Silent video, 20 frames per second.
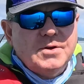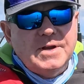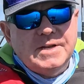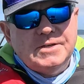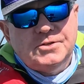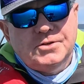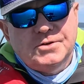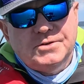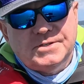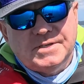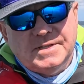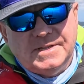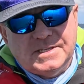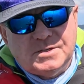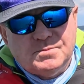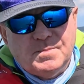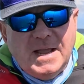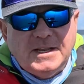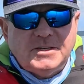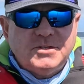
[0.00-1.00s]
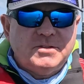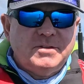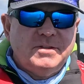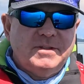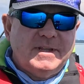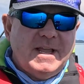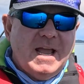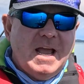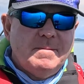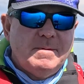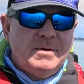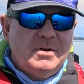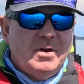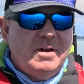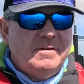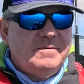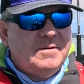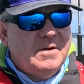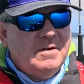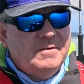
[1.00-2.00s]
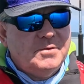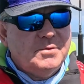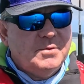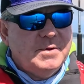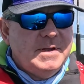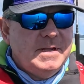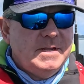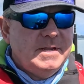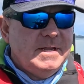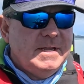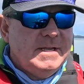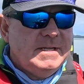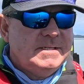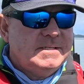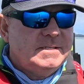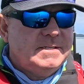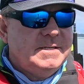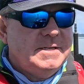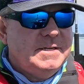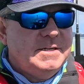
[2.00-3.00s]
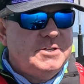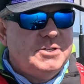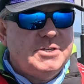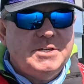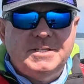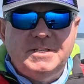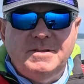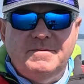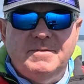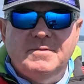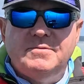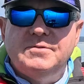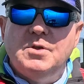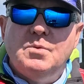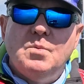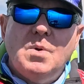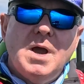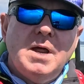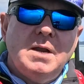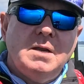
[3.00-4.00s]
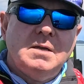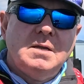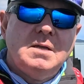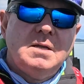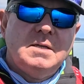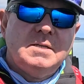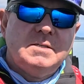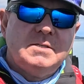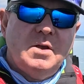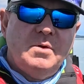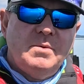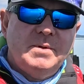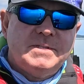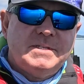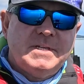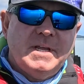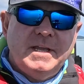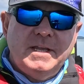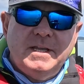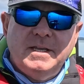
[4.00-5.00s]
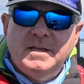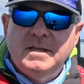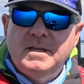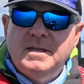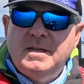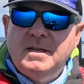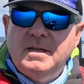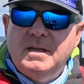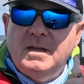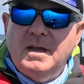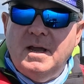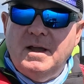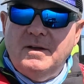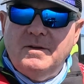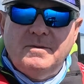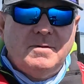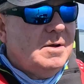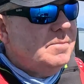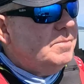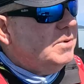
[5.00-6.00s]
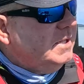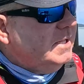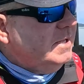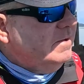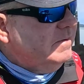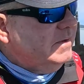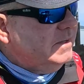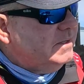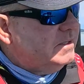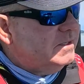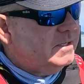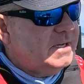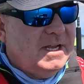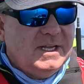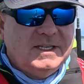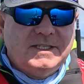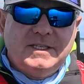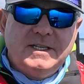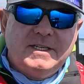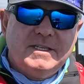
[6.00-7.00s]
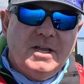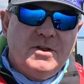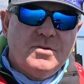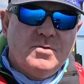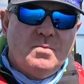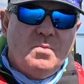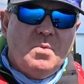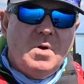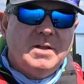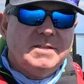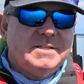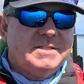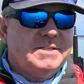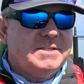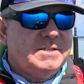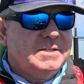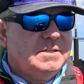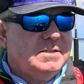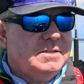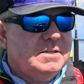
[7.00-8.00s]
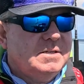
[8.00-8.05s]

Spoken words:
transducer that's matched to the Garmin 953 is the GT51. So it's I believe it's 600 watts